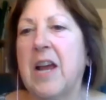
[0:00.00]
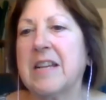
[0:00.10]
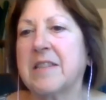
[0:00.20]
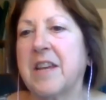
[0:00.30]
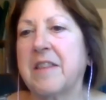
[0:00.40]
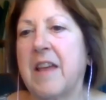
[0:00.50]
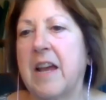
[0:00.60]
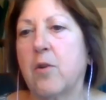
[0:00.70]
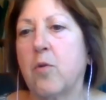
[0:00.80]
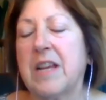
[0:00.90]
for asking
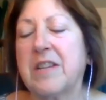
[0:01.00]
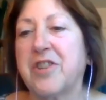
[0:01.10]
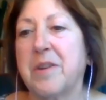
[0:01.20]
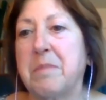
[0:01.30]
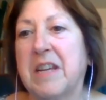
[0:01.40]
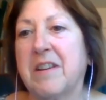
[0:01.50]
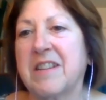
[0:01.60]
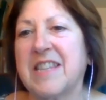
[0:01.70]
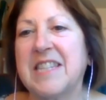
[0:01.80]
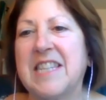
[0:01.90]
that question,
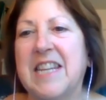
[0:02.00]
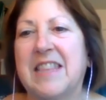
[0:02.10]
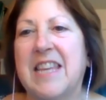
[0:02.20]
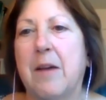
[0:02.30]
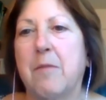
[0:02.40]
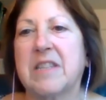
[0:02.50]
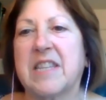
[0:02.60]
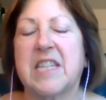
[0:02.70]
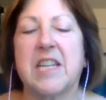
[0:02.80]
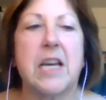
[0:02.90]
because indeed that was
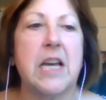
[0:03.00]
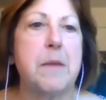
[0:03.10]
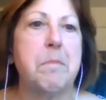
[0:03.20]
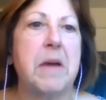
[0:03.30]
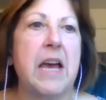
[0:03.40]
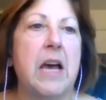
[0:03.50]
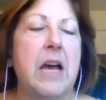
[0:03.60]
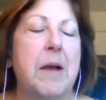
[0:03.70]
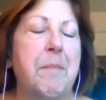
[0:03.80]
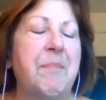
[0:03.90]
a time.
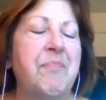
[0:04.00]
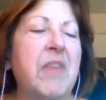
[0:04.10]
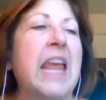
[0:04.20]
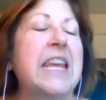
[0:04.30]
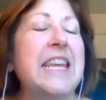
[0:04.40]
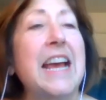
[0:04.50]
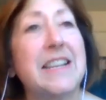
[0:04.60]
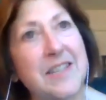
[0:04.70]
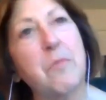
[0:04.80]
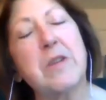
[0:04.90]

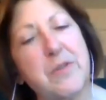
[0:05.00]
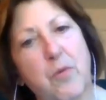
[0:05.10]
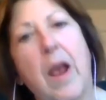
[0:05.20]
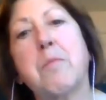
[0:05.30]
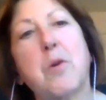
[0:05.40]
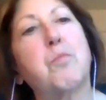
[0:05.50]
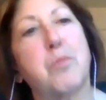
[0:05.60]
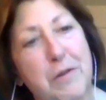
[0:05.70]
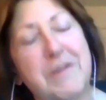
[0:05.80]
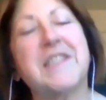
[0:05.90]
Yes, it was Robert
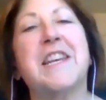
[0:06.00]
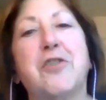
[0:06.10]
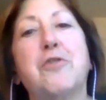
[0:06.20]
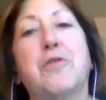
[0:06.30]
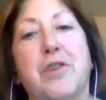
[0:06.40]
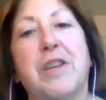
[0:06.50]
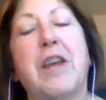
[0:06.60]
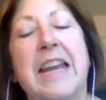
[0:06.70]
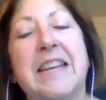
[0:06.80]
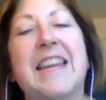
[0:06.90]
Brustein who
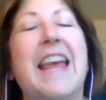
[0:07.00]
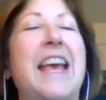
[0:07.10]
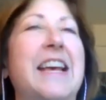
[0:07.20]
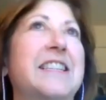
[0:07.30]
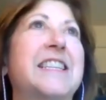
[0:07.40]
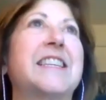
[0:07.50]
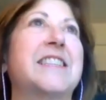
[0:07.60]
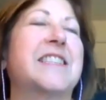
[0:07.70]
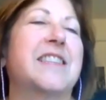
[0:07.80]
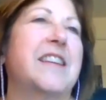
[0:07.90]
and
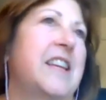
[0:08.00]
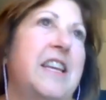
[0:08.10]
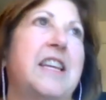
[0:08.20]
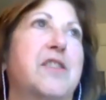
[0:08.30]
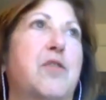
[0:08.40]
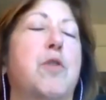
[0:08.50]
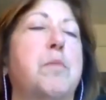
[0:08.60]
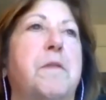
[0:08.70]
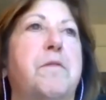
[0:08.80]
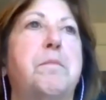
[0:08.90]
his
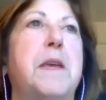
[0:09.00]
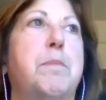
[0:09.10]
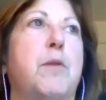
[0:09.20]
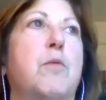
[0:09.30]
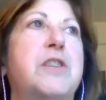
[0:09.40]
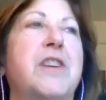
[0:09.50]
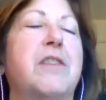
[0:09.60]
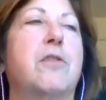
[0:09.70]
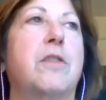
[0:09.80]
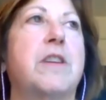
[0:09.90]
group of people, which
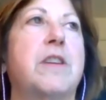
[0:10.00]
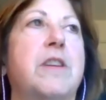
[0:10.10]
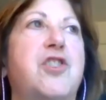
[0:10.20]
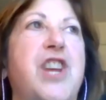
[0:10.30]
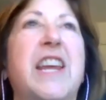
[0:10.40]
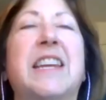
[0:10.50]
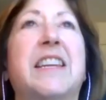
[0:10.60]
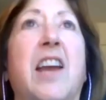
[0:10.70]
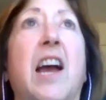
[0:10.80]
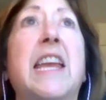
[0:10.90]
included
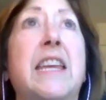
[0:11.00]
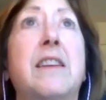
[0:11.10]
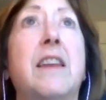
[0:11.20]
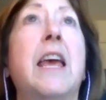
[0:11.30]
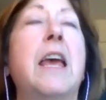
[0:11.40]
Jan Geit,